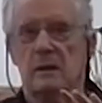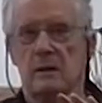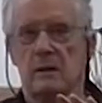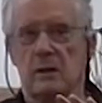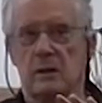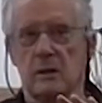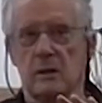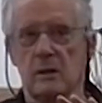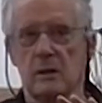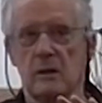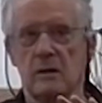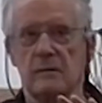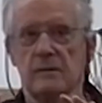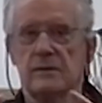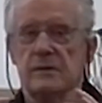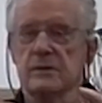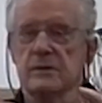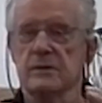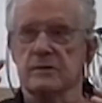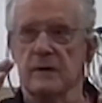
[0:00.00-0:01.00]

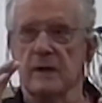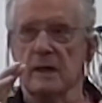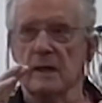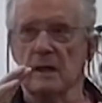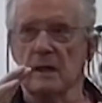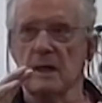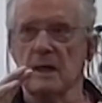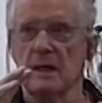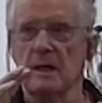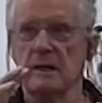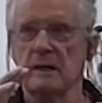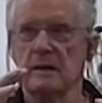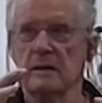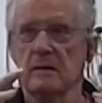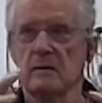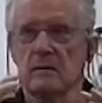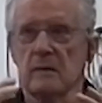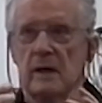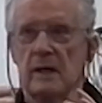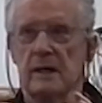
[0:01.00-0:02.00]
curve, straight
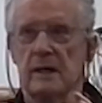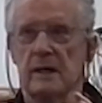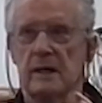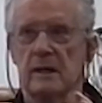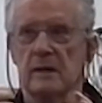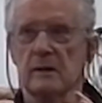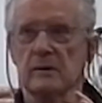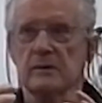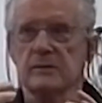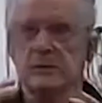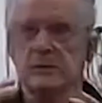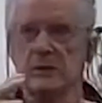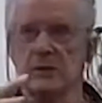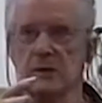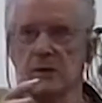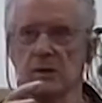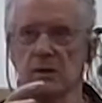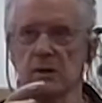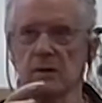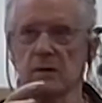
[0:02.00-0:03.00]
line, right angles,
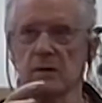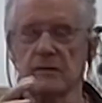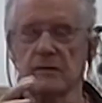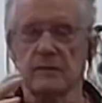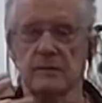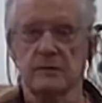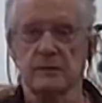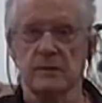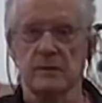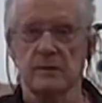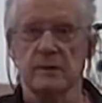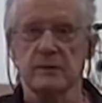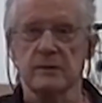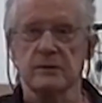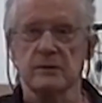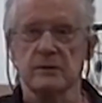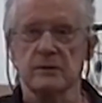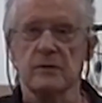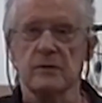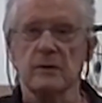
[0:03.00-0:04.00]
curve, so on and
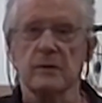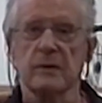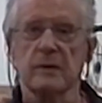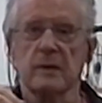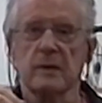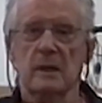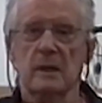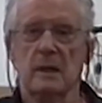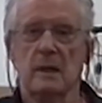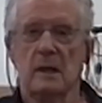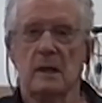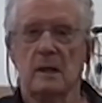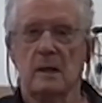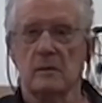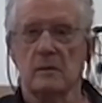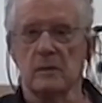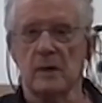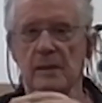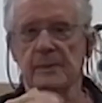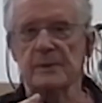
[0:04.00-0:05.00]
so forth.
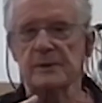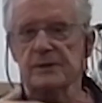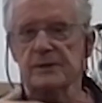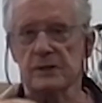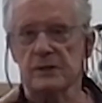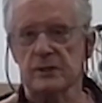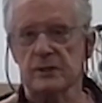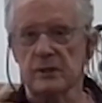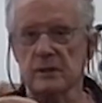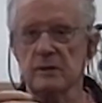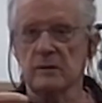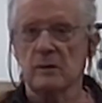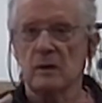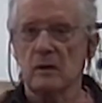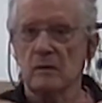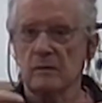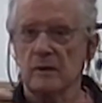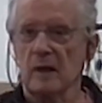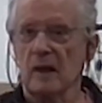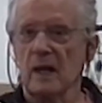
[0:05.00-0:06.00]
Repetition,
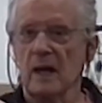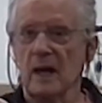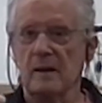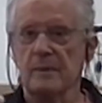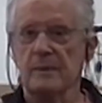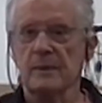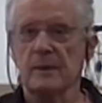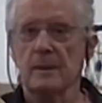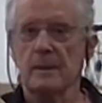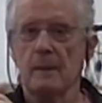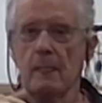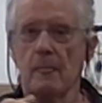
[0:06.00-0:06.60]
overlap.